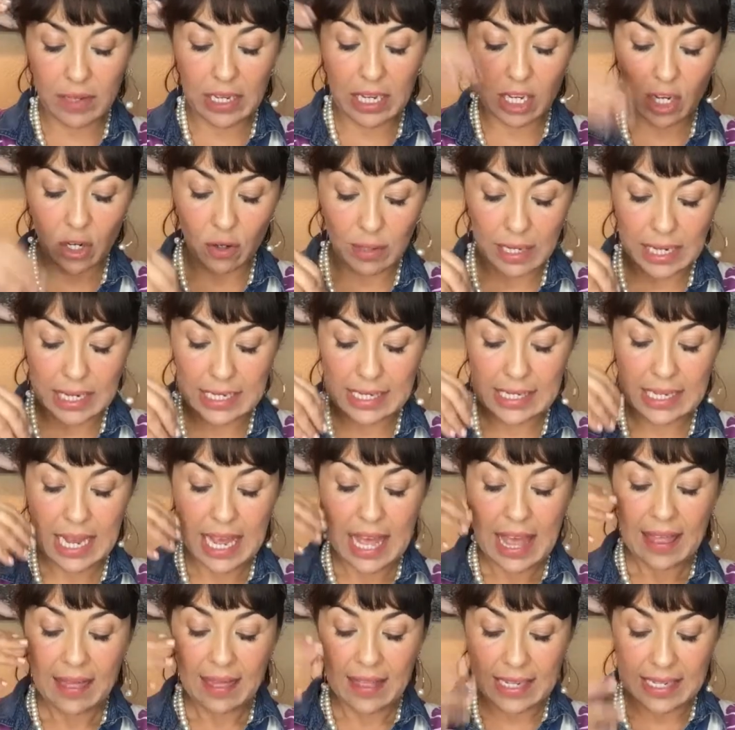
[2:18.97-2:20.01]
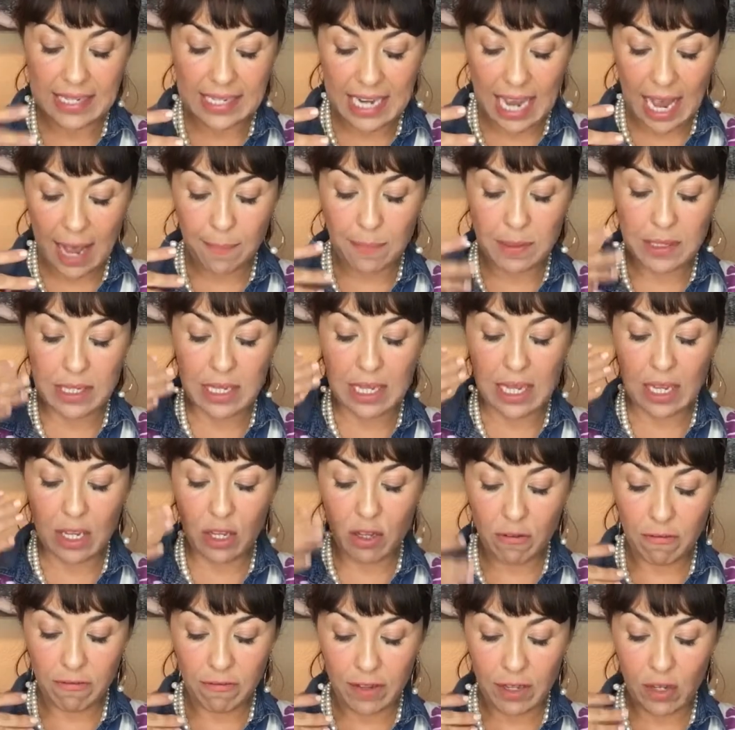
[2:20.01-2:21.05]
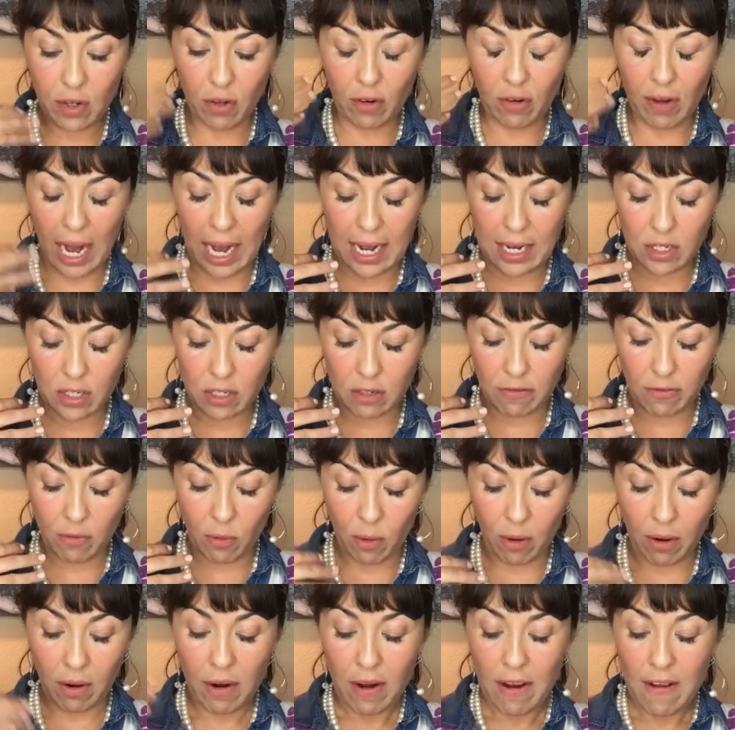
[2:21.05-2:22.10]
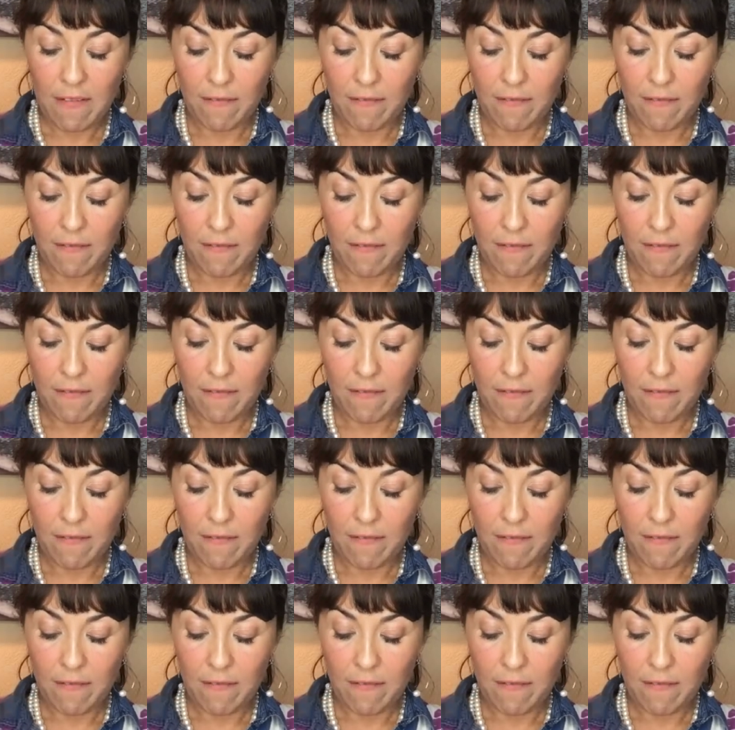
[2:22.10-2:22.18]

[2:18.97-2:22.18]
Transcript: increase the depths that you feel gratitude for,